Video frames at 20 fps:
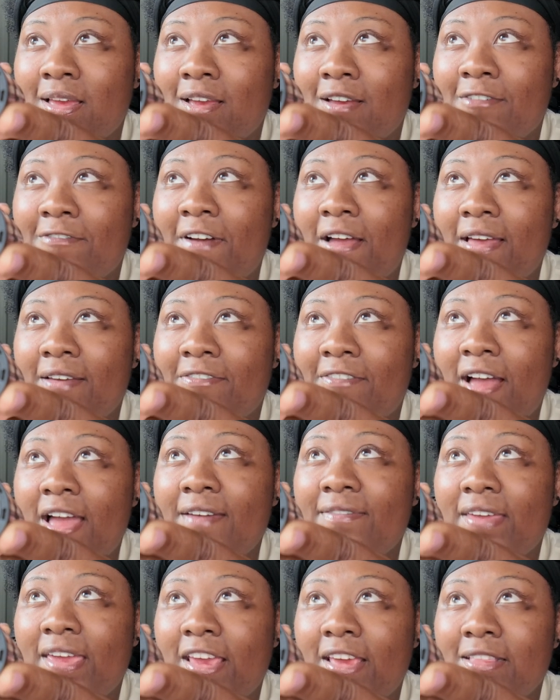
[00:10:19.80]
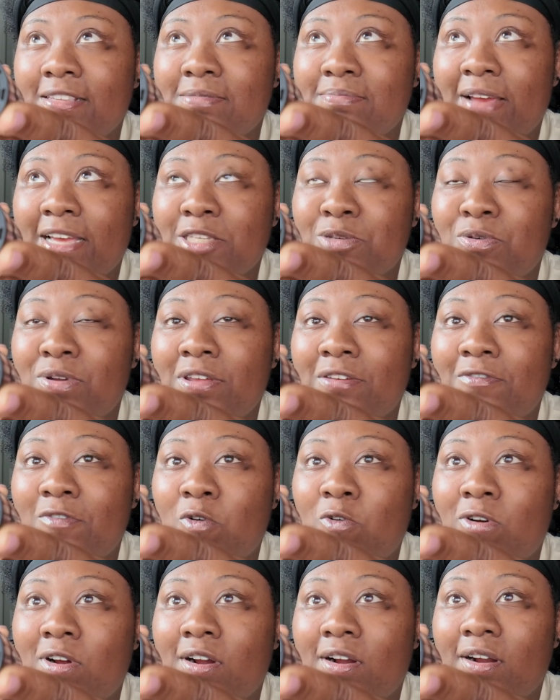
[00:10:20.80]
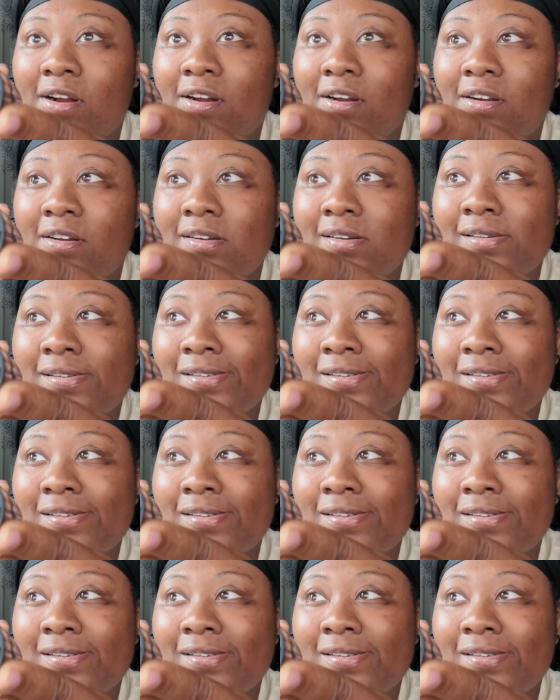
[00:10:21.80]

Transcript: a 5/8 by 24